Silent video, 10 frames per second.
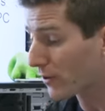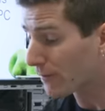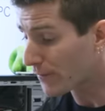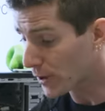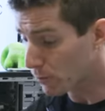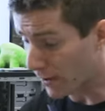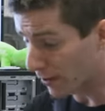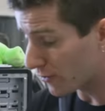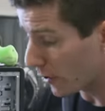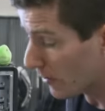to the
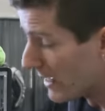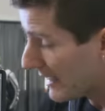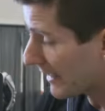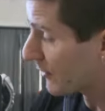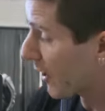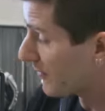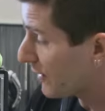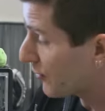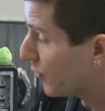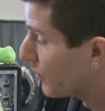firmware. So it's got
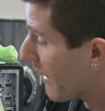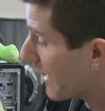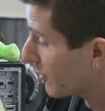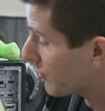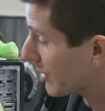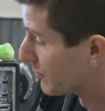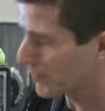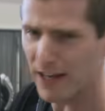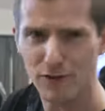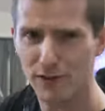these two BIOS chips
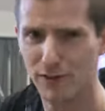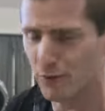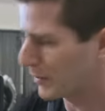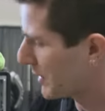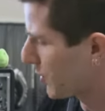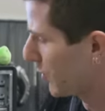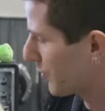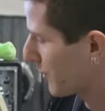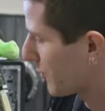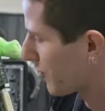with actually this really cool
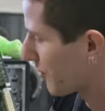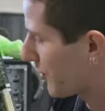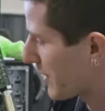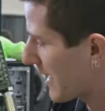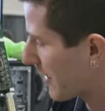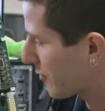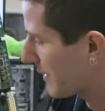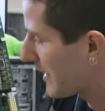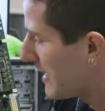solution. So you can actually